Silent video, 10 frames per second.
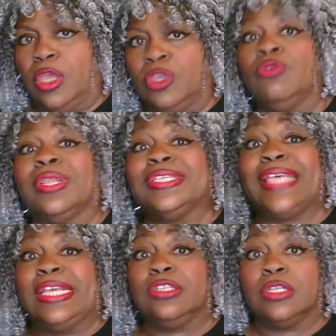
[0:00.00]

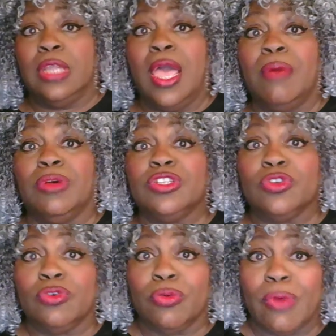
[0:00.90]
utilization, how much
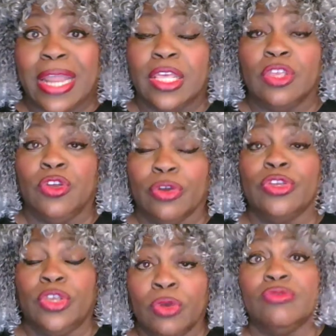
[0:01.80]
credit you're
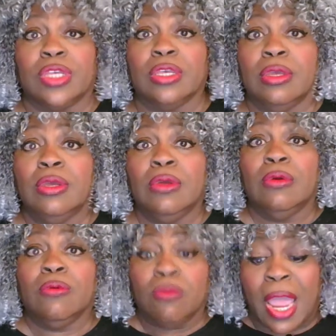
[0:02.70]
using
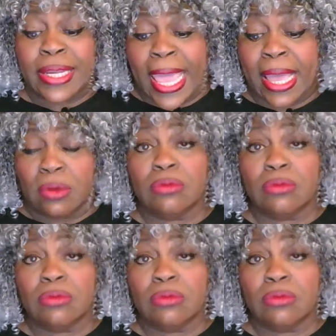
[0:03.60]
right now?